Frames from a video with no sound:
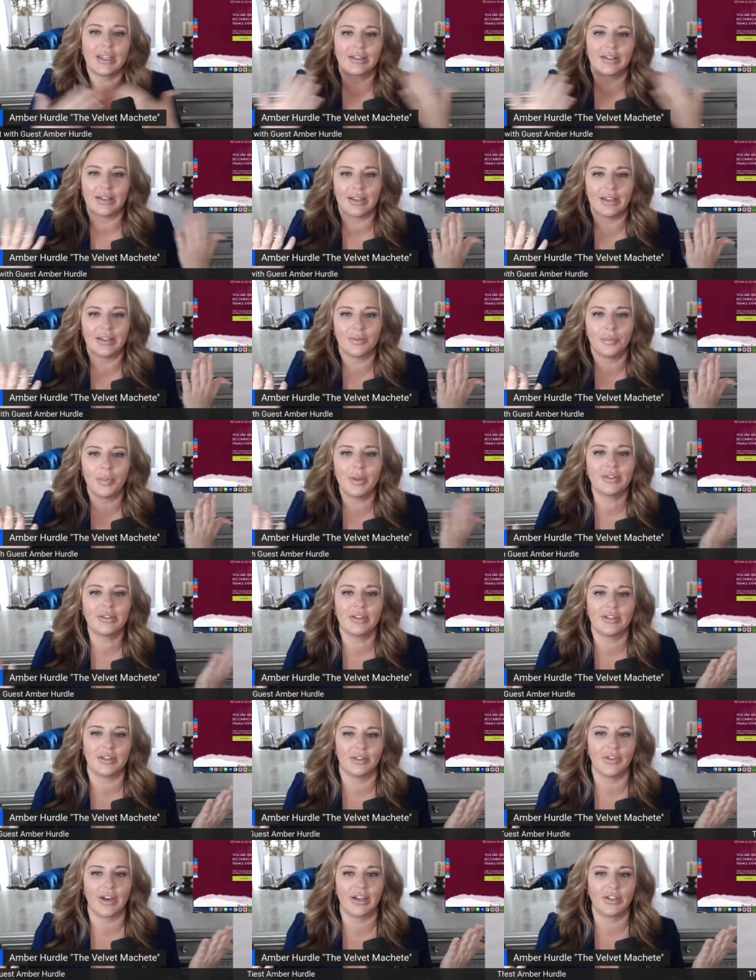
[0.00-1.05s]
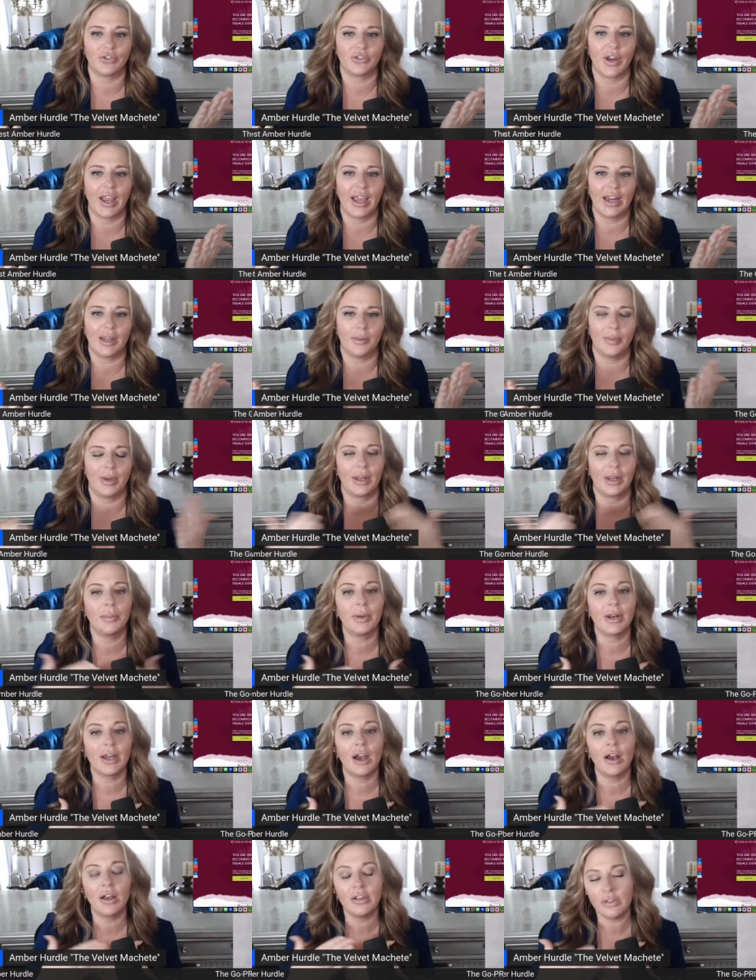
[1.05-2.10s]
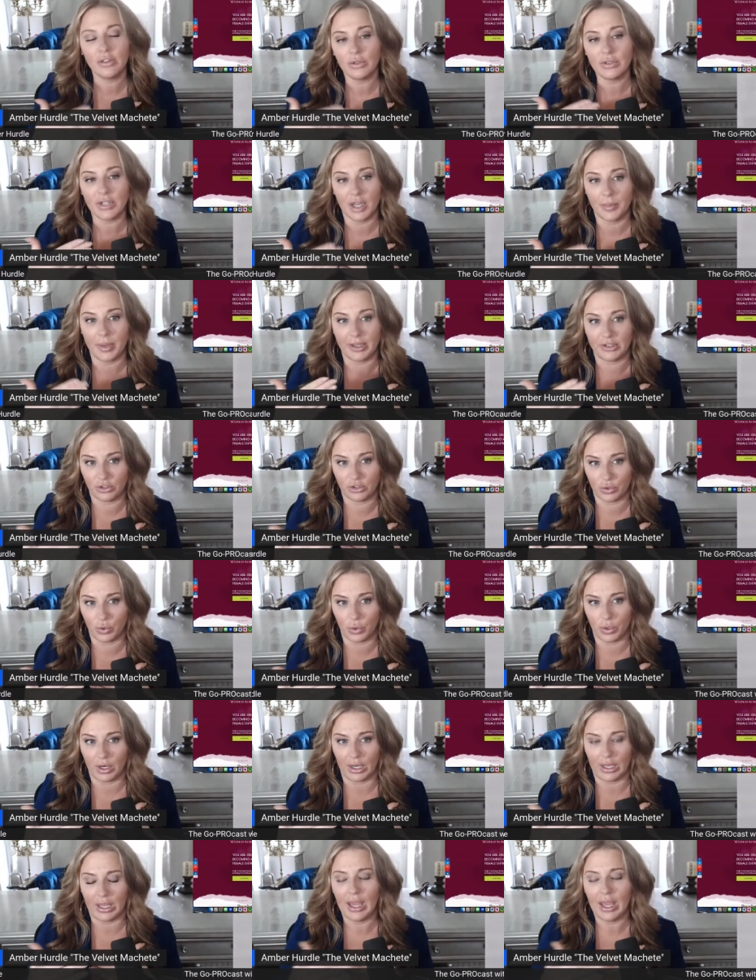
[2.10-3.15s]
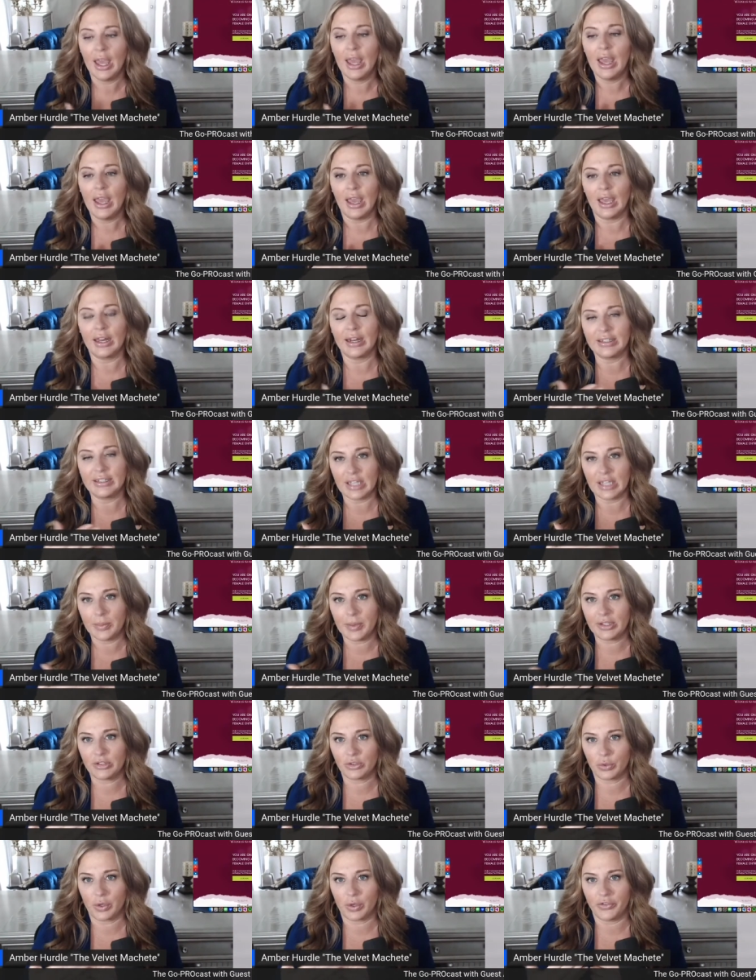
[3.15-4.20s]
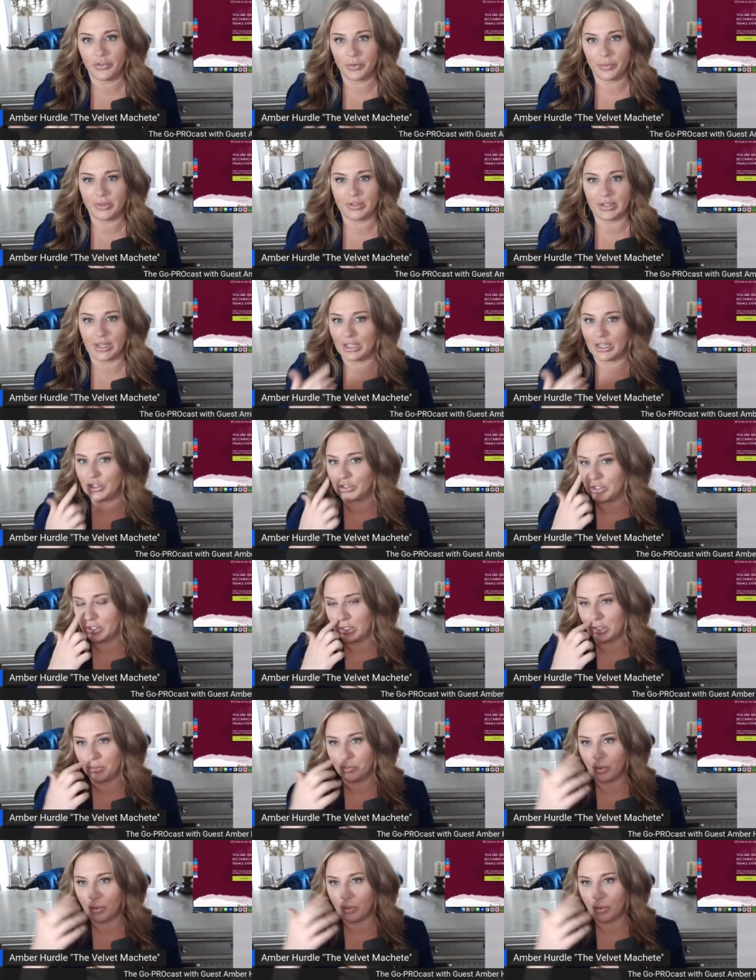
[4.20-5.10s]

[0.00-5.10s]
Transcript: it's it's business advice for anybody. But I also tell my story and I tell my story from stage, and you